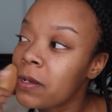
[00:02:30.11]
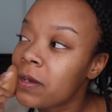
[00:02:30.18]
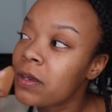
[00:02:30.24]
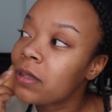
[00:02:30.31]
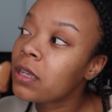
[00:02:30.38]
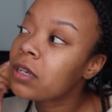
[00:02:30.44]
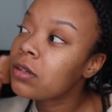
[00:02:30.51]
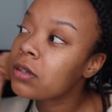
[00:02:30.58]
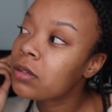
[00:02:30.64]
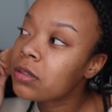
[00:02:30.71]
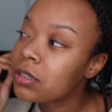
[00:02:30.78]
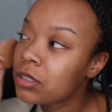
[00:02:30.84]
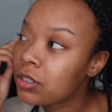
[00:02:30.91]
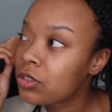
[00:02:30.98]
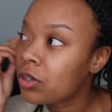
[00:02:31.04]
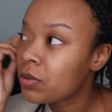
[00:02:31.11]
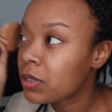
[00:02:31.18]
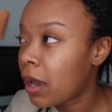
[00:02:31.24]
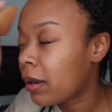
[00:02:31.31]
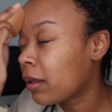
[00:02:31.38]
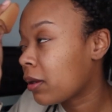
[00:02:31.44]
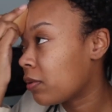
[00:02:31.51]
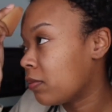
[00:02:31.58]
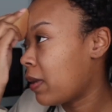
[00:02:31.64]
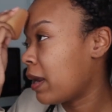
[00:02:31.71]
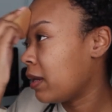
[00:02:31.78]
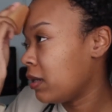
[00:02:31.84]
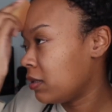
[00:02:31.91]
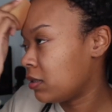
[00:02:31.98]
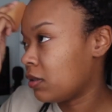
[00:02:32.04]
And like the teacher was kind of like
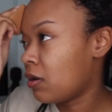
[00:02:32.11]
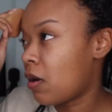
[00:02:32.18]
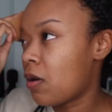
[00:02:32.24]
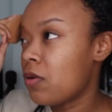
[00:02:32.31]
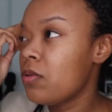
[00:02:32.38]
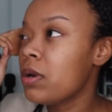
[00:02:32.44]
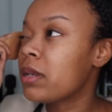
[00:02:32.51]
ready to go.